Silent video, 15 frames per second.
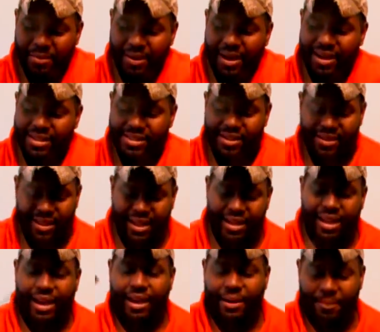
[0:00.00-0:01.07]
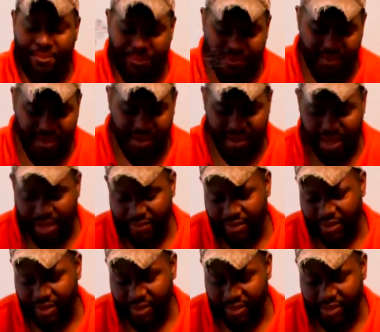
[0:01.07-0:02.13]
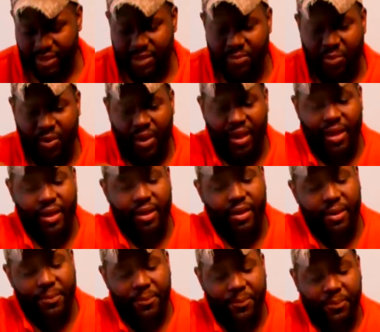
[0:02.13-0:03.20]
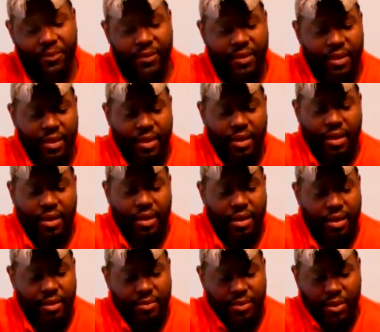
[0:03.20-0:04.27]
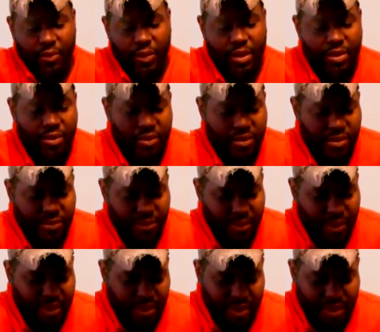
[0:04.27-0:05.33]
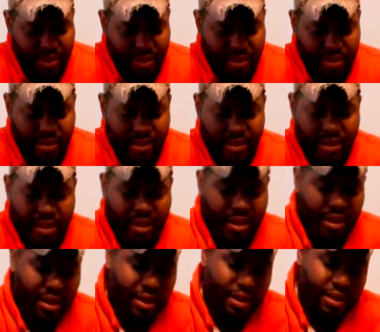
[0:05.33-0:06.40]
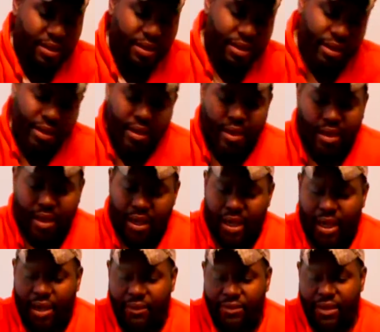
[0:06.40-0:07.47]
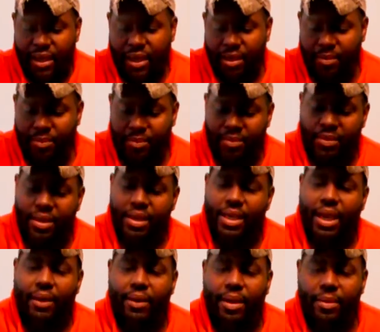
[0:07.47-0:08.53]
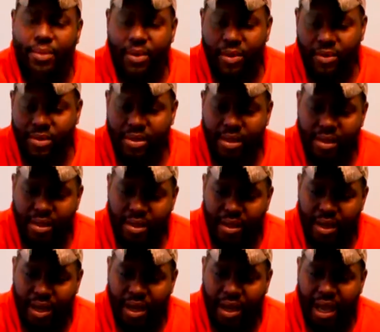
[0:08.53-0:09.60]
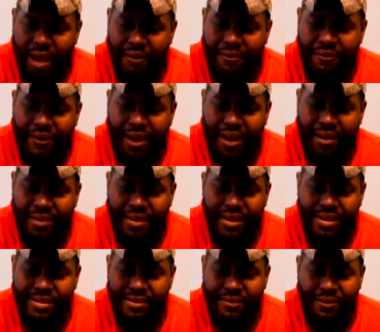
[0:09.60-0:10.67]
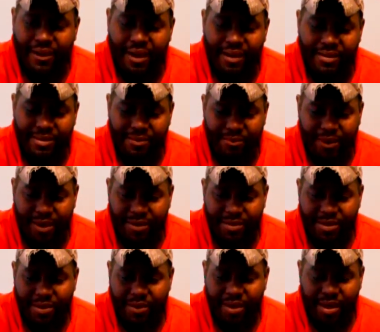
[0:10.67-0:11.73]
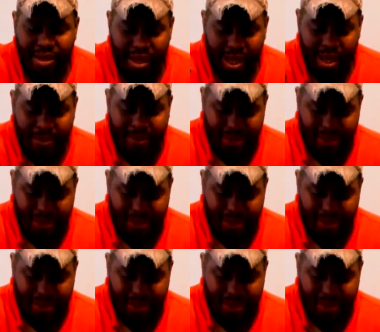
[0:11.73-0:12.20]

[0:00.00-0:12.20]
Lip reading: But so then you have your spring, your recoil spring there, and I have the carrier bolt. I fired this and fired some rounds through it. I'm